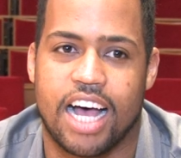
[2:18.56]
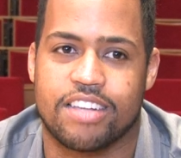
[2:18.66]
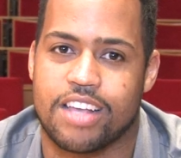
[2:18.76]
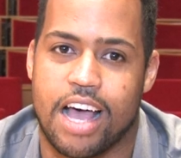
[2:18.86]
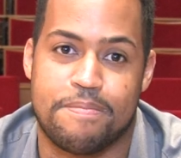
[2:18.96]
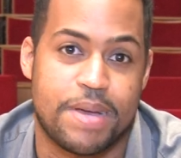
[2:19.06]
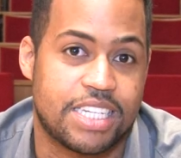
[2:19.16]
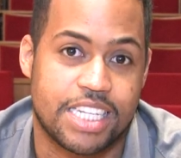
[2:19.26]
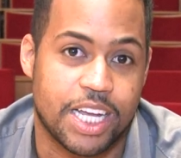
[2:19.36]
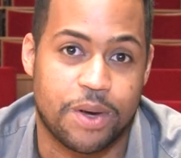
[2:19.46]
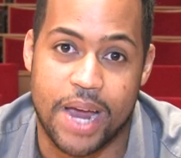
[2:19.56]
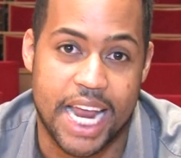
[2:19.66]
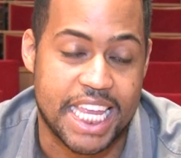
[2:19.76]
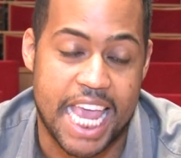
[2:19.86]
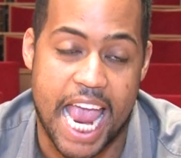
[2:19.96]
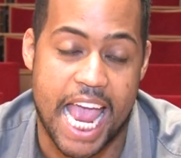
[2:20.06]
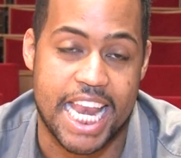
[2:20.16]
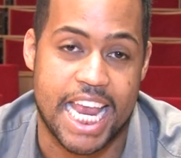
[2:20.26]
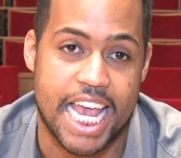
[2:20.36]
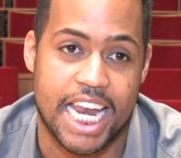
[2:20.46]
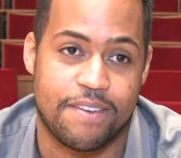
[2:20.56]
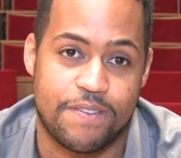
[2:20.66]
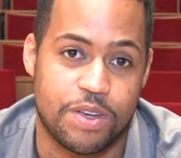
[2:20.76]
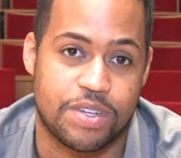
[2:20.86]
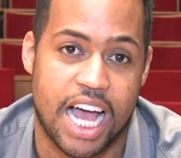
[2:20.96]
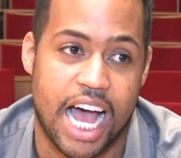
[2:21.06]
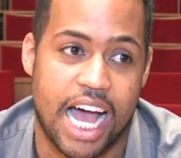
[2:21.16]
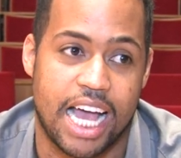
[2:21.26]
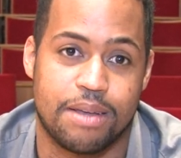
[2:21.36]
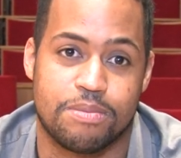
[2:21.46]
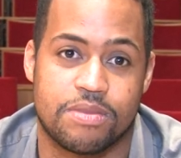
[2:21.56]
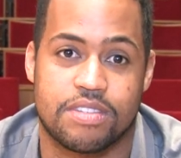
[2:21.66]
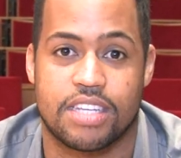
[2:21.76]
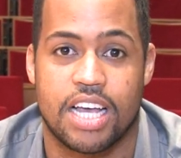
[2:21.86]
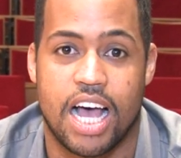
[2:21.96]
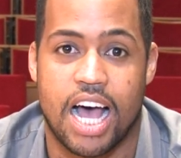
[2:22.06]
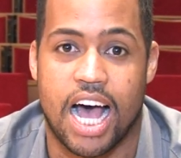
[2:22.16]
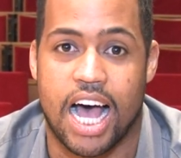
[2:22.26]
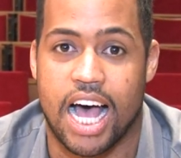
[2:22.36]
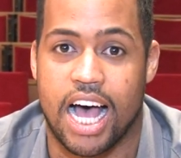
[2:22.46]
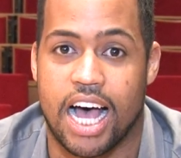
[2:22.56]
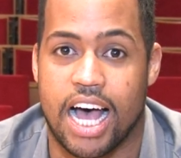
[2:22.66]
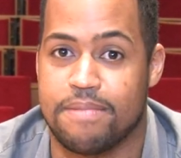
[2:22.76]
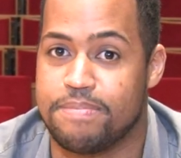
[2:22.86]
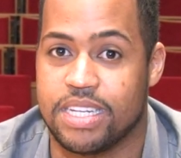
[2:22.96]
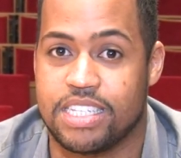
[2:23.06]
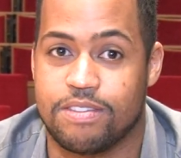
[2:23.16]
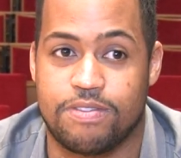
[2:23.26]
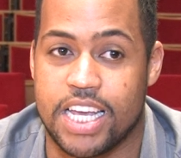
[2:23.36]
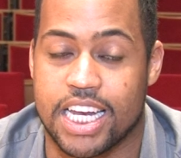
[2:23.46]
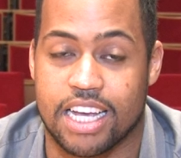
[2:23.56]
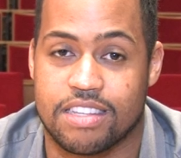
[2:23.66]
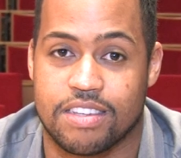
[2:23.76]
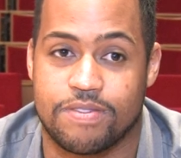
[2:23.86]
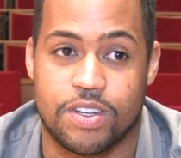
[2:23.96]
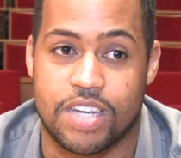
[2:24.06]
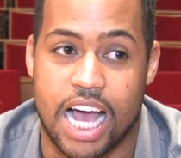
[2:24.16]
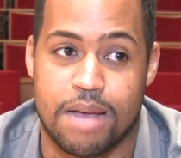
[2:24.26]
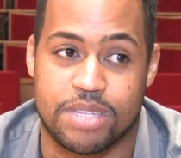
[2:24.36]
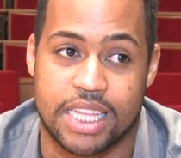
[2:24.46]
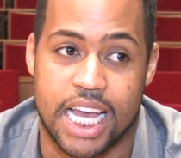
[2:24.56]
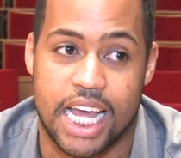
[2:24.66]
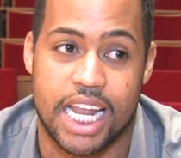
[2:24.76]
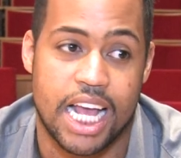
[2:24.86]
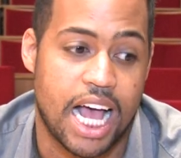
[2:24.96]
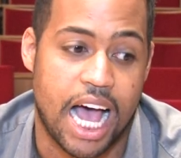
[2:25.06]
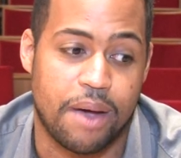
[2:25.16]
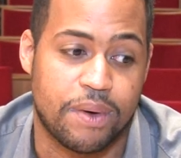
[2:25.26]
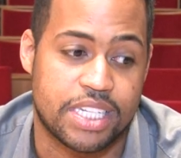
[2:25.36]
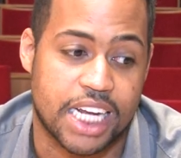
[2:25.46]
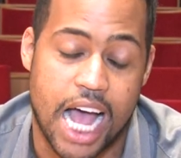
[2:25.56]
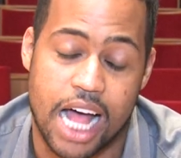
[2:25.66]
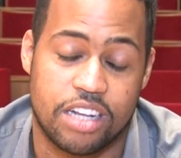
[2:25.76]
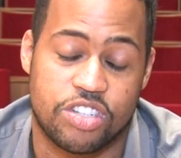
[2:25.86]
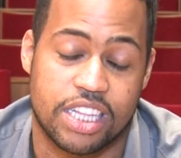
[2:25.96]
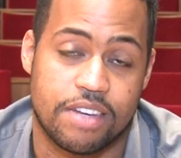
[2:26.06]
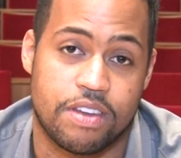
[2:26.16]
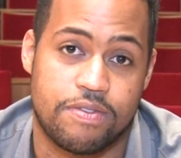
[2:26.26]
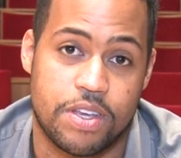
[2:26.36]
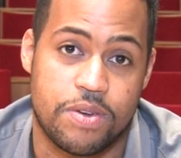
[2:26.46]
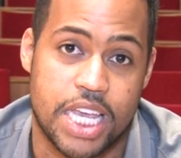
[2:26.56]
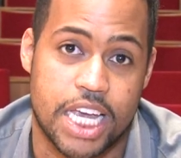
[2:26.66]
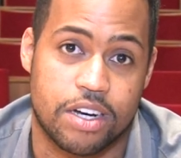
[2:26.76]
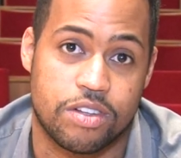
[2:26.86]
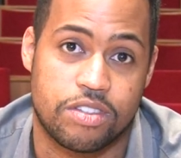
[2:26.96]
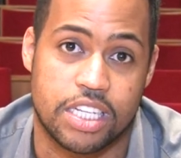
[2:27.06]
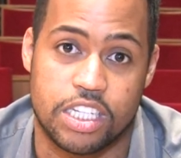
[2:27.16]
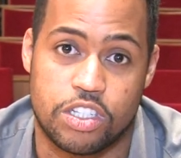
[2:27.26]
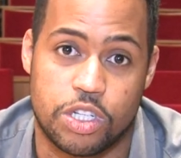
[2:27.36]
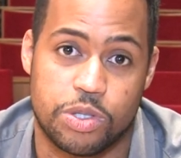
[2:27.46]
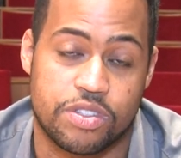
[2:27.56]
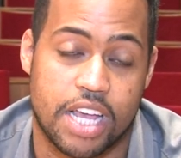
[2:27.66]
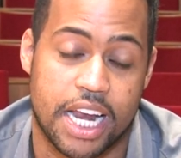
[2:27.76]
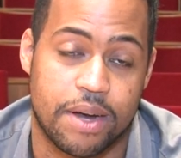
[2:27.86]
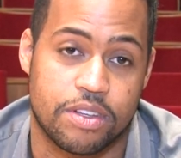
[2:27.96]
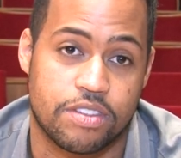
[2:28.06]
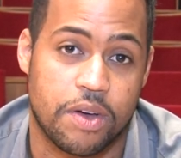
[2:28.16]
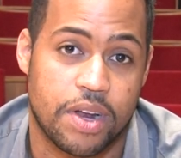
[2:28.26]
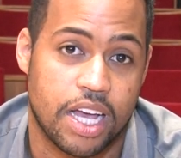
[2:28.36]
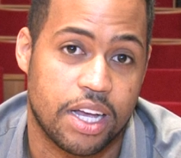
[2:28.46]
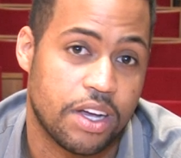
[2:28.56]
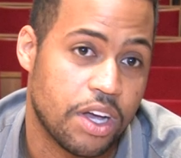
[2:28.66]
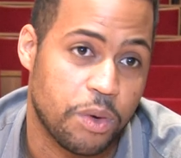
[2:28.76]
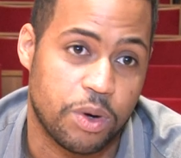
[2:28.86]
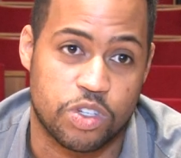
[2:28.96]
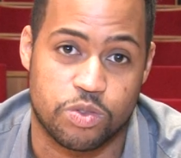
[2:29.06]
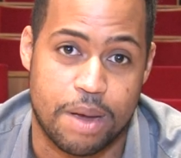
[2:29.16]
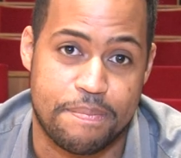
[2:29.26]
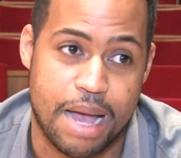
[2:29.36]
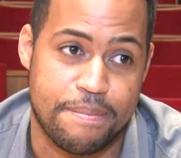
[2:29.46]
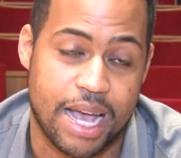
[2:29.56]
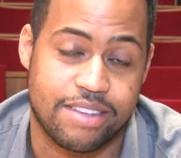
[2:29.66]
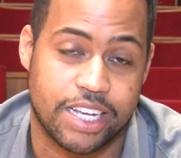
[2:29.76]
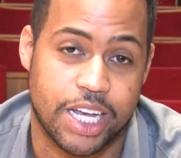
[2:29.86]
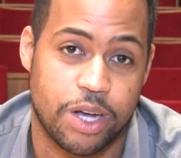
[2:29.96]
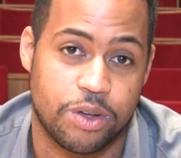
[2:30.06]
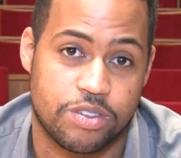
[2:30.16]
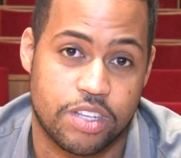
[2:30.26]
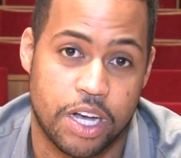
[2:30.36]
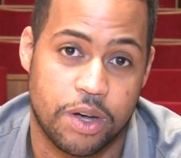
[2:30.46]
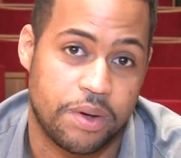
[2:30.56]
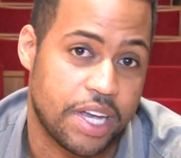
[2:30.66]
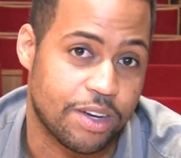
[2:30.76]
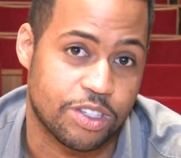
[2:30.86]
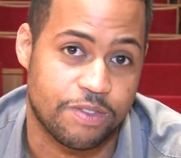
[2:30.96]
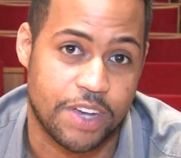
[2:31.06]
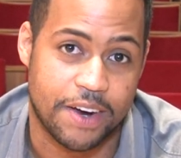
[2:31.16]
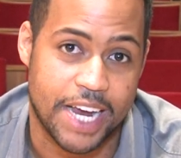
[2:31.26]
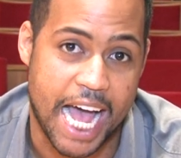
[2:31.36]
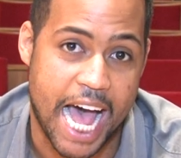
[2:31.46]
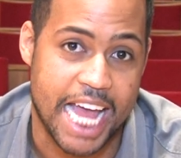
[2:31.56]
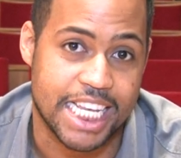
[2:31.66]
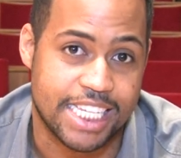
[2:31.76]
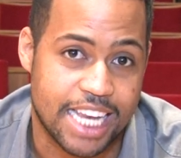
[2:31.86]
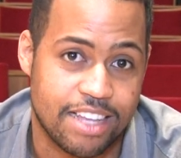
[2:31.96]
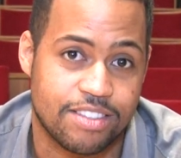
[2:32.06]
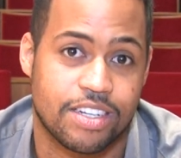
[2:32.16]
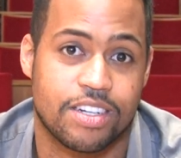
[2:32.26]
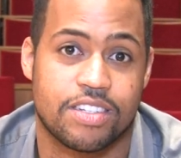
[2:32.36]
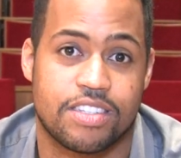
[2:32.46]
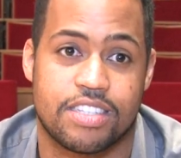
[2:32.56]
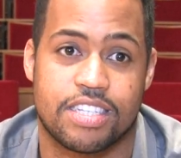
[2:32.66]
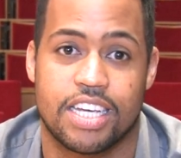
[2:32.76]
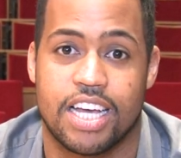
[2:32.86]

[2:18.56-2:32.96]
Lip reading: So I've been to the Grand Canyon a few times. I've been to Phoenix a few times, and then I went to college and lived a few years in Tucson, Arizona, which is right by Mexico, so it was a very hot desert.